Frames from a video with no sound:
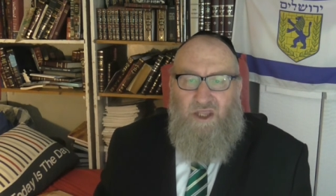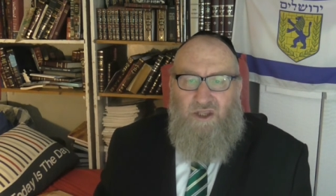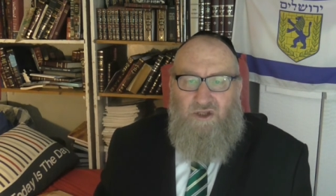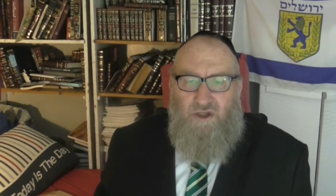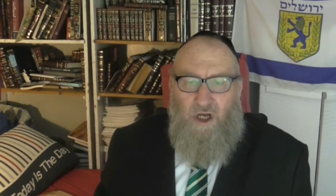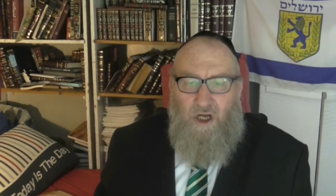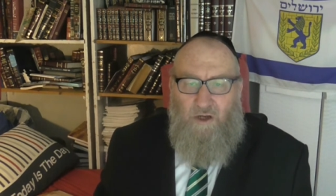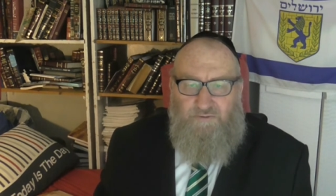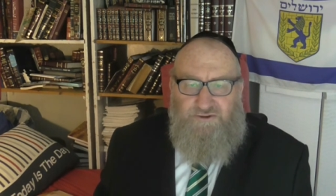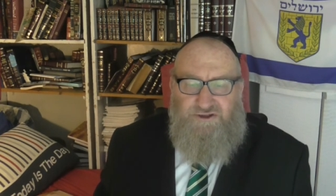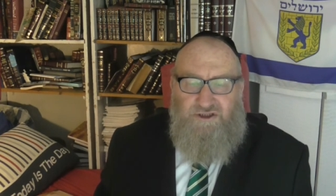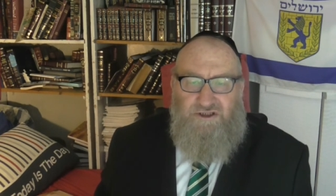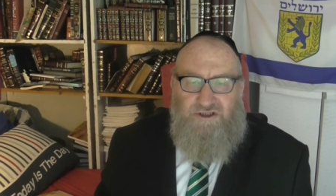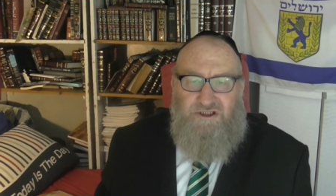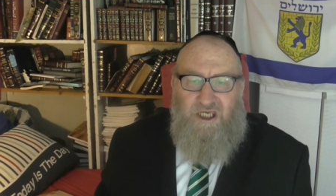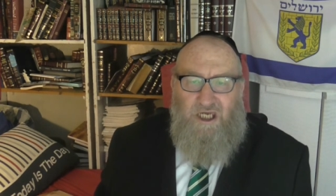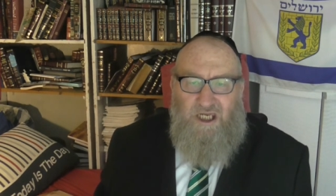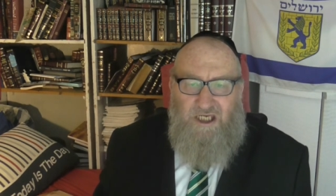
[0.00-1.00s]
The
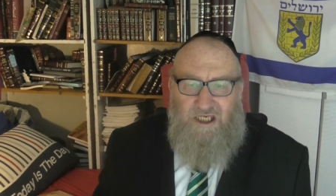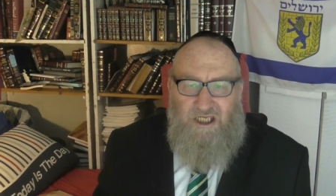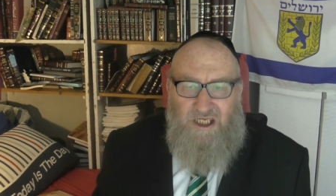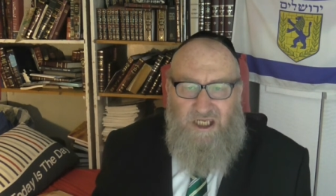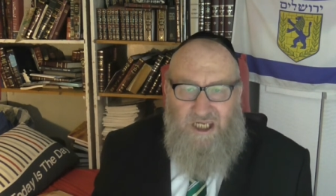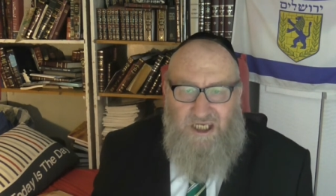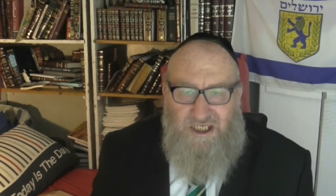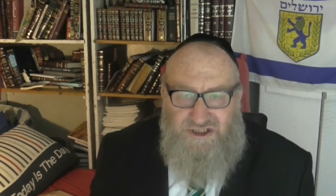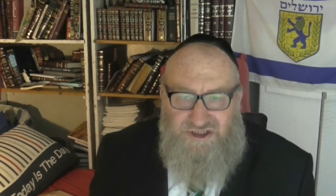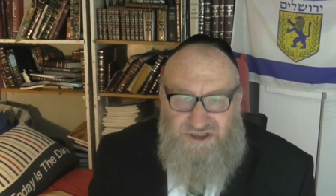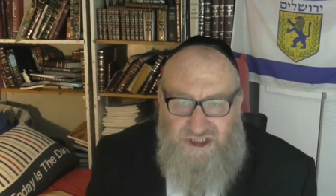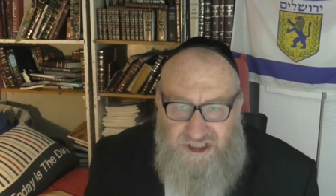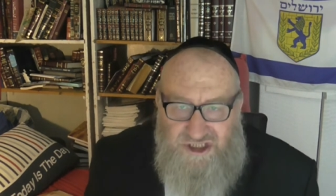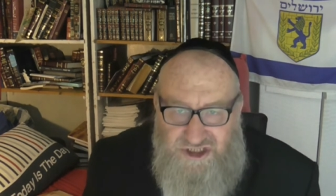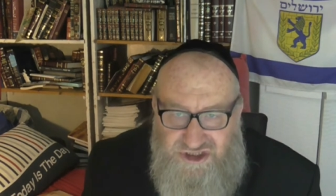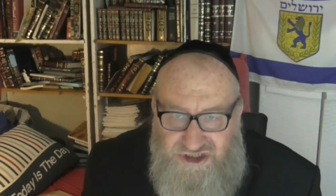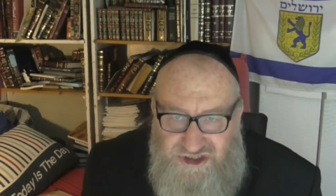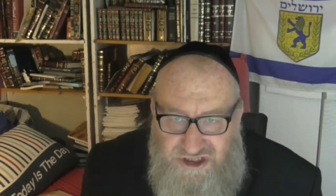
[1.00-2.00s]
option can
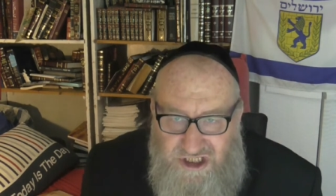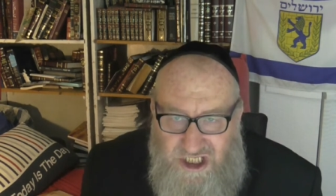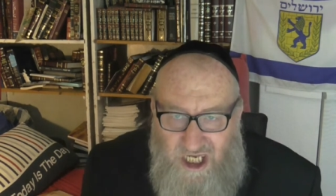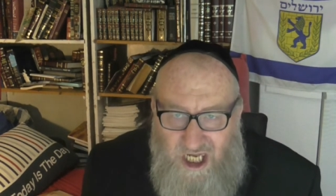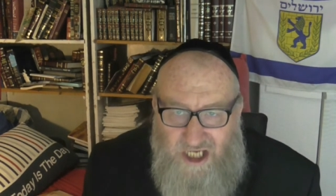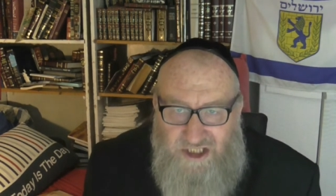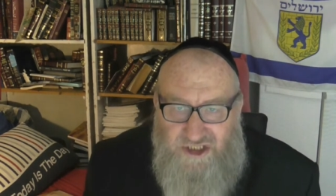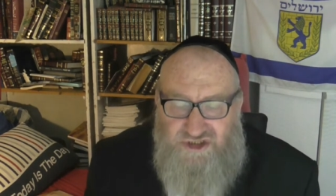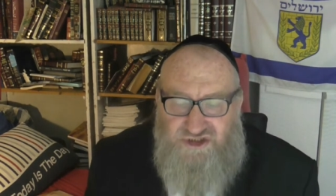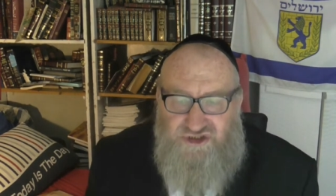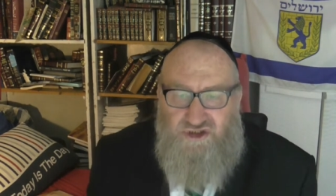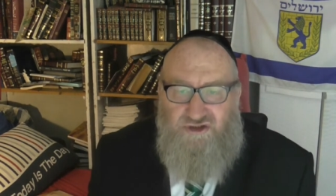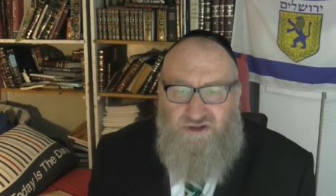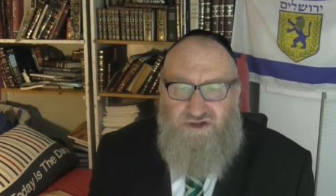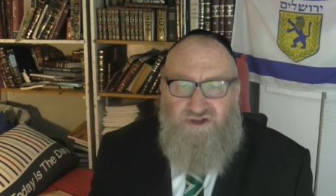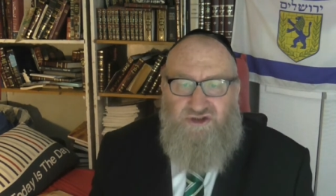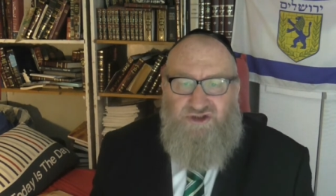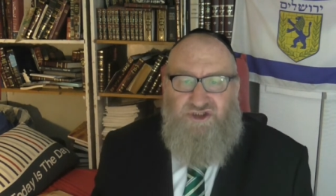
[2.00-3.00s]
exist under
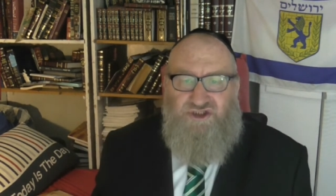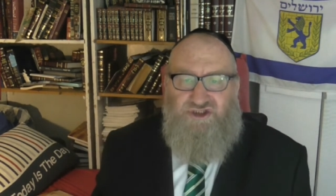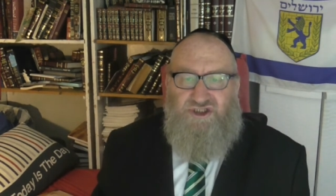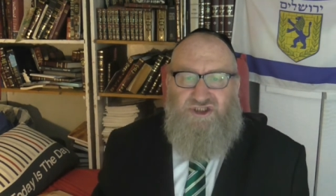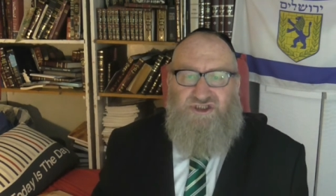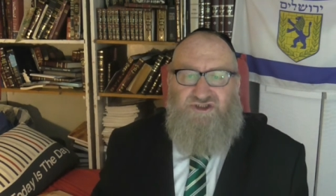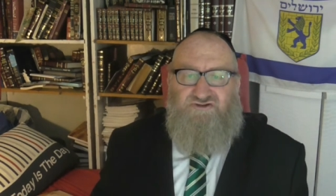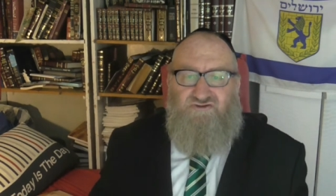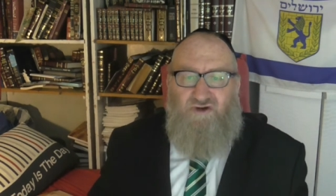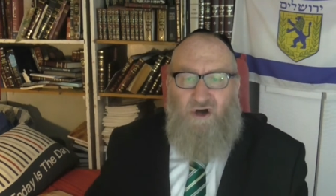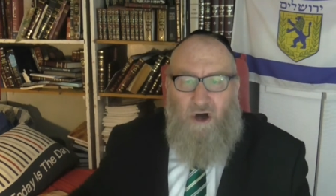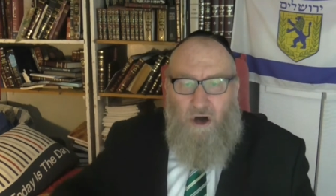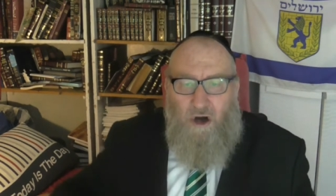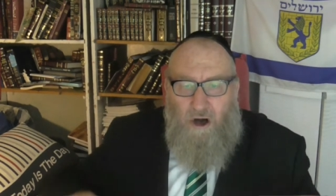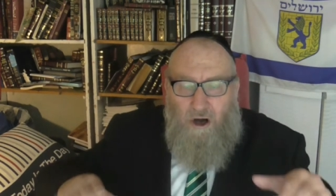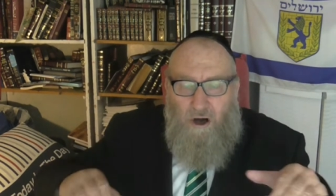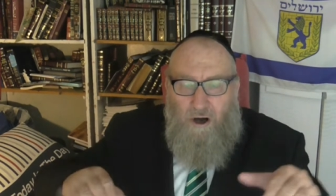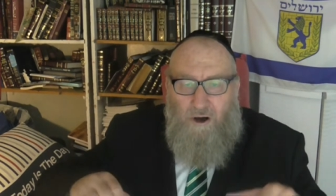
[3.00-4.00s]
certain conditions for
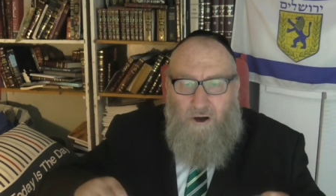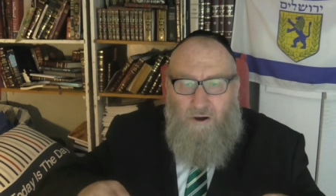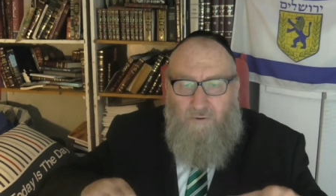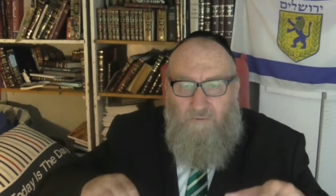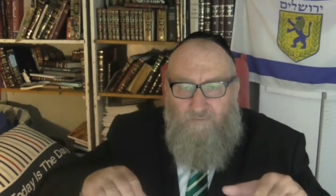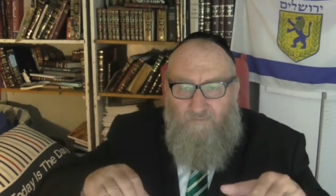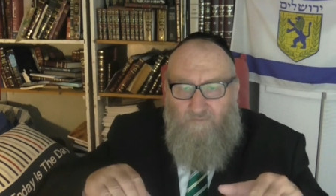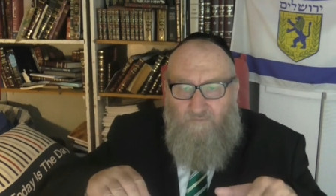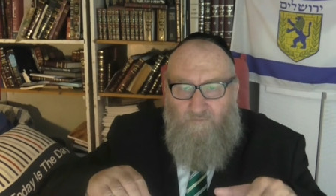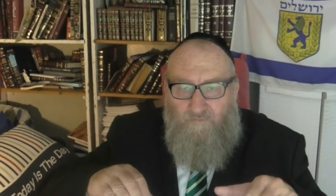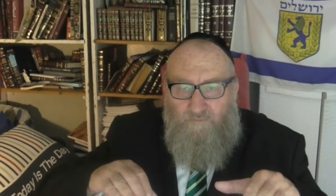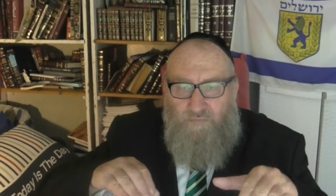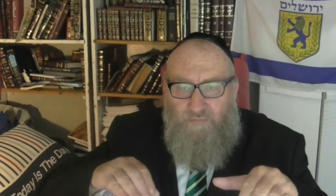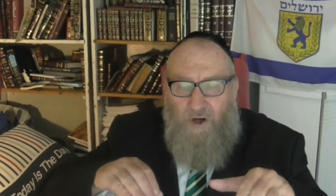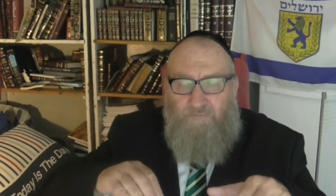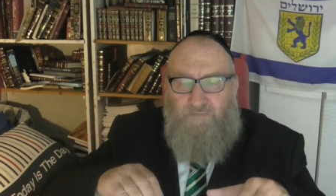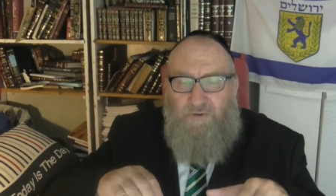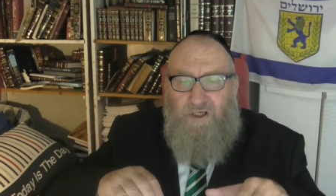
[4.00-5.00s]
whole
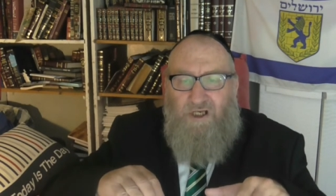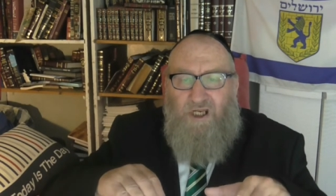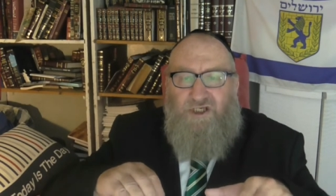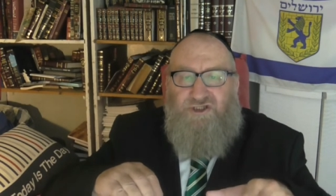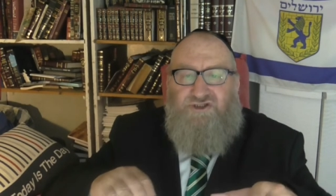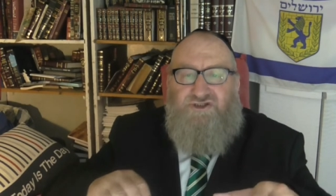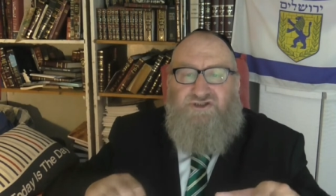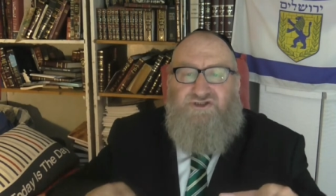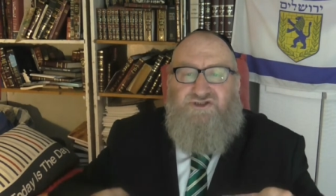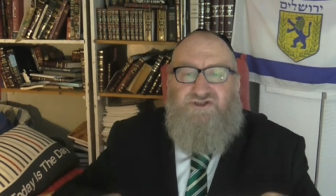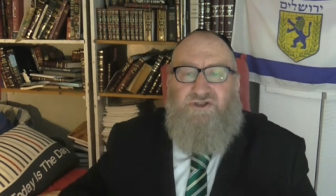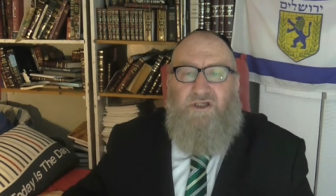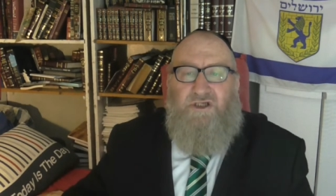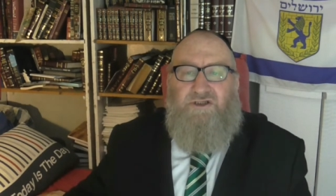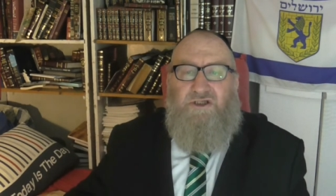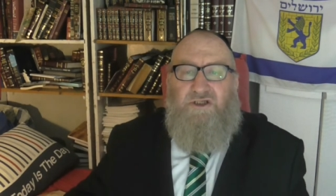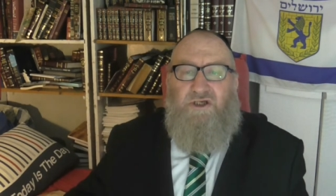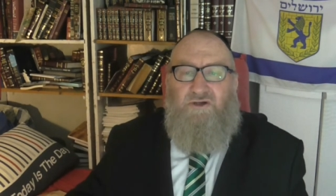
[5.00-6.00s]
populations to
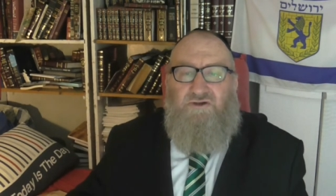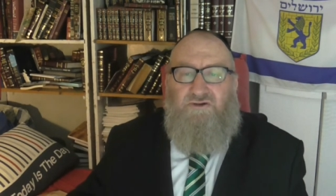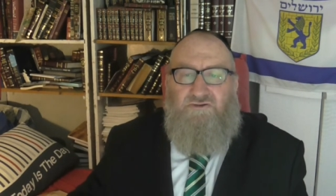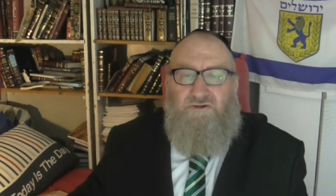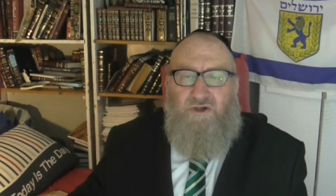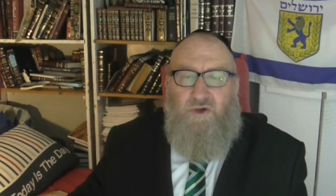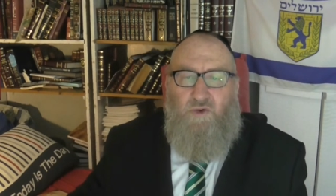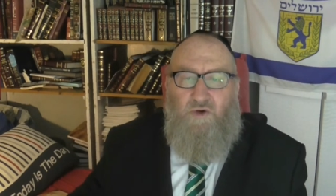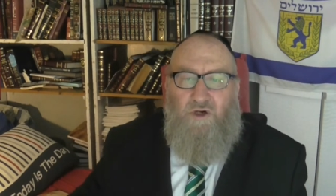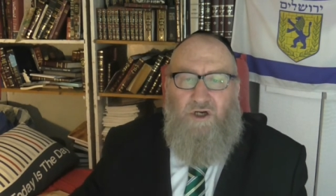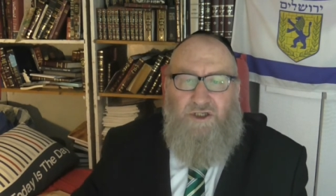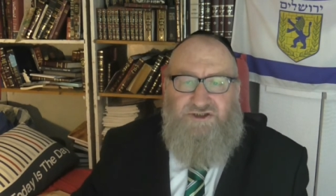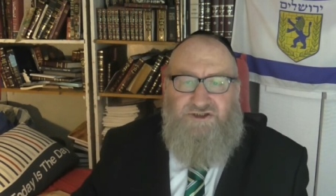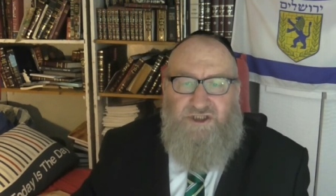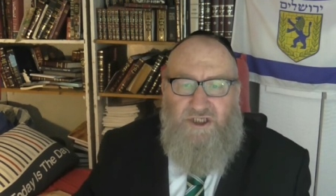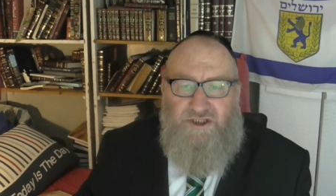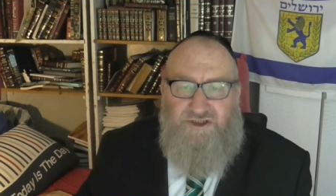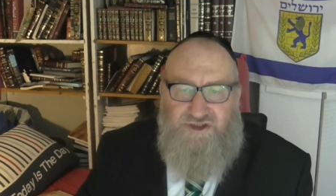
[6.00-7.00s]
undergo the
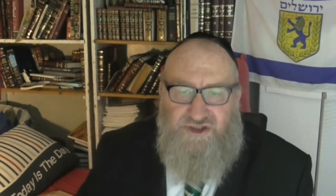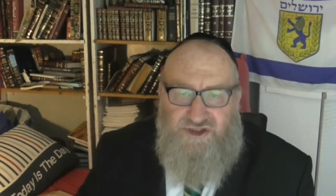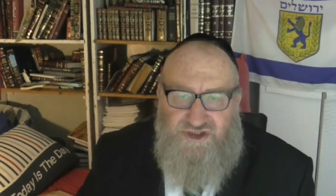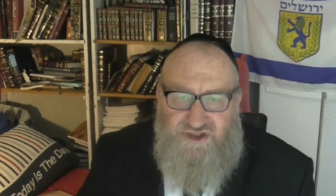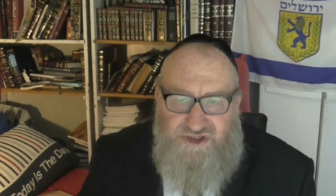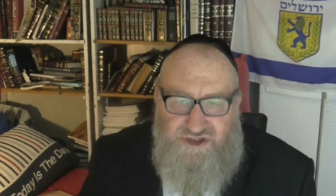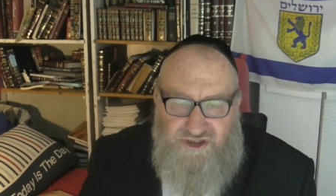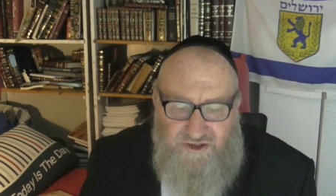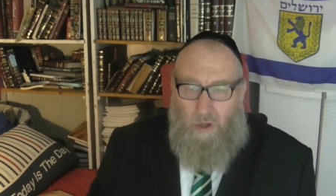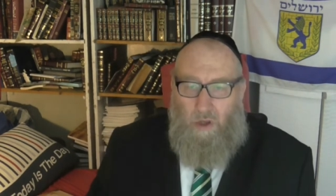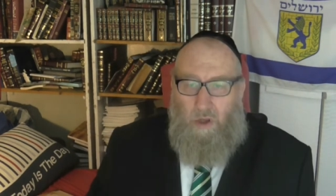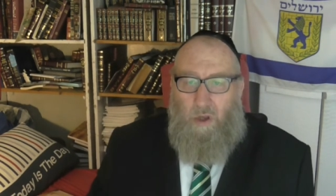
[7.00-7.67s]
required changes.